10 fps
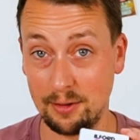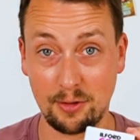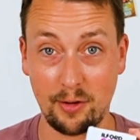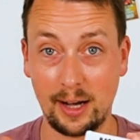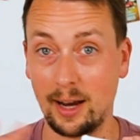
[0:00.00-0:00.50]

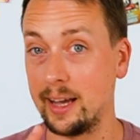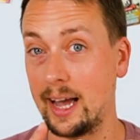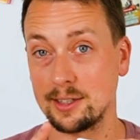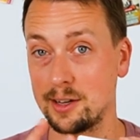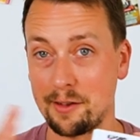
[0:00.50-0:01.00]
infrared light
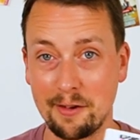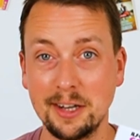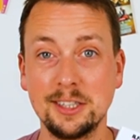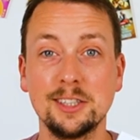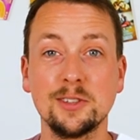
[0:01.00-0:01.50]
as another
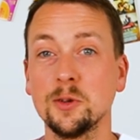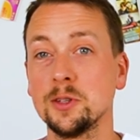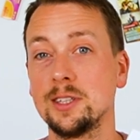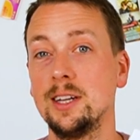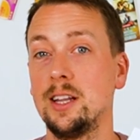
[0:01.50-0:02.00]
energy
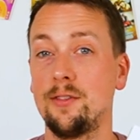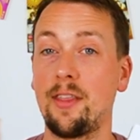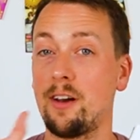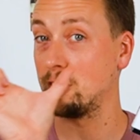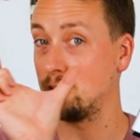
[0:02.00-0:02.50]
source. The
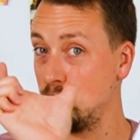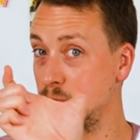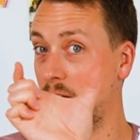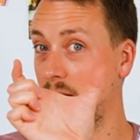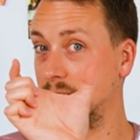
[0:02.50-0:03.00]
fact
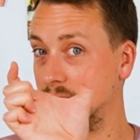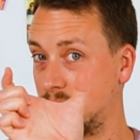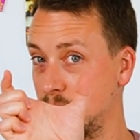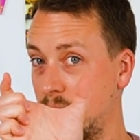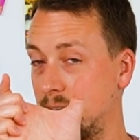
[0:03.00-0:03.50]
human eye is
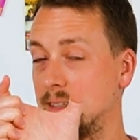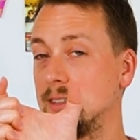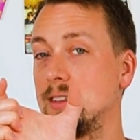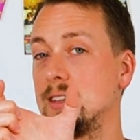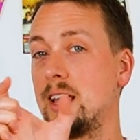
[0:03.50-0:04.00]
compressed
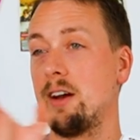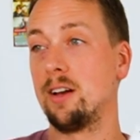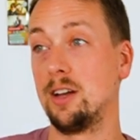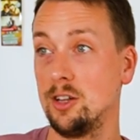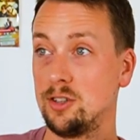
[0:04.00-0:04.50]
into this
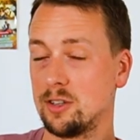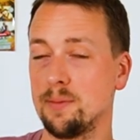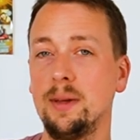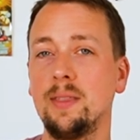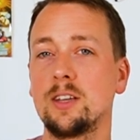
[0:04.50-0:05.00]
area
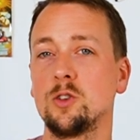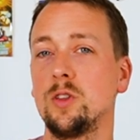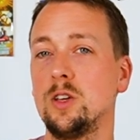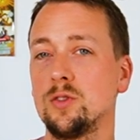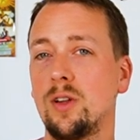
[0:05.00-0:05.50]
doesn't mean that's all
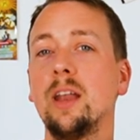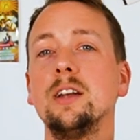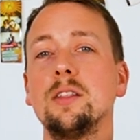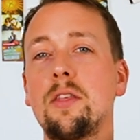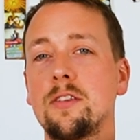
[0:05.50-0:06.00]
the useful
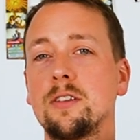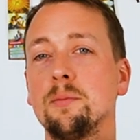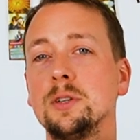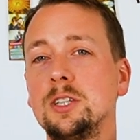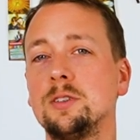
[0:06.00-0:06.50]
energy that the sun
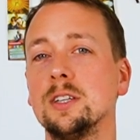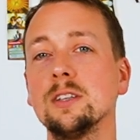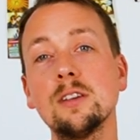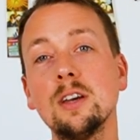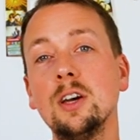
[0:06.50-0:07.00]

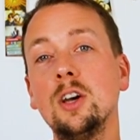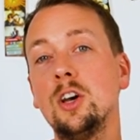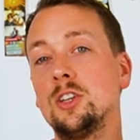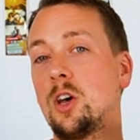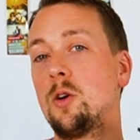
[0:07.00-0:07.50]
produces.
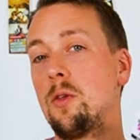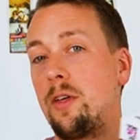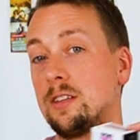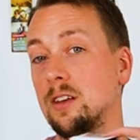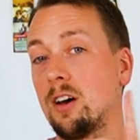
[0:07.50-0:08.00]
So
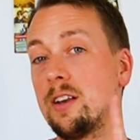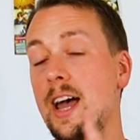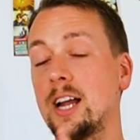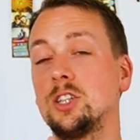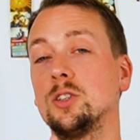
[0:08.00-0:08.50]
things that are
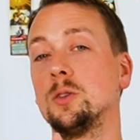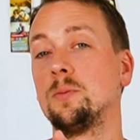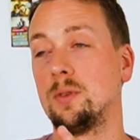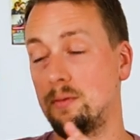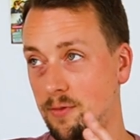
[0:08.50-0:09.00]
natural,
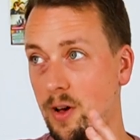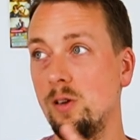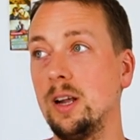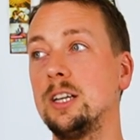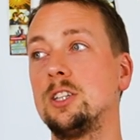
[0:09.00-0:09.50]

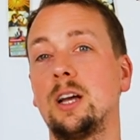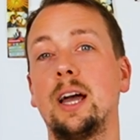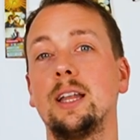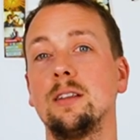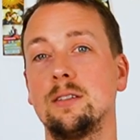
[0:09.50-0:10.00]
foliage
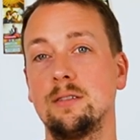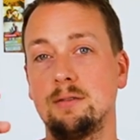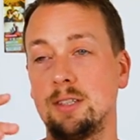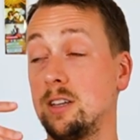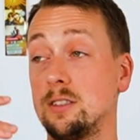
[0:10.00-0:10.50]
and
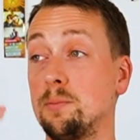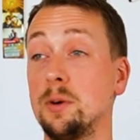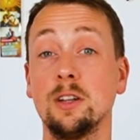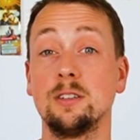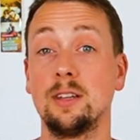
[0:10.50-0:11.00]
certain
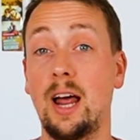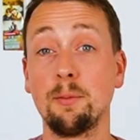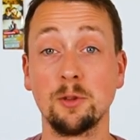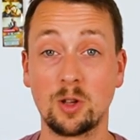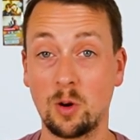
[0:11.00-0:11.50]
birds and
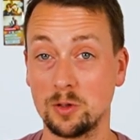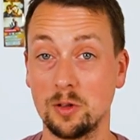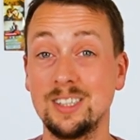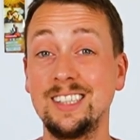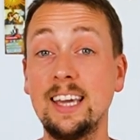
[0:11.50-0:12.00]
animals can also
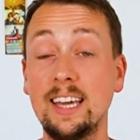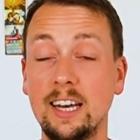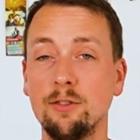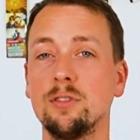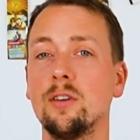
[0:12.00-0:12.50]
see
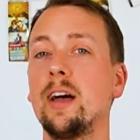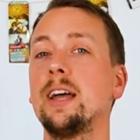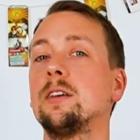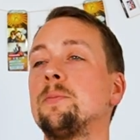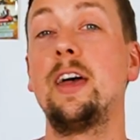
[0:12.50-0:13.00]
in
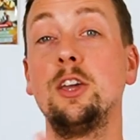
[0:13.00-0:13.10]
infrared. They're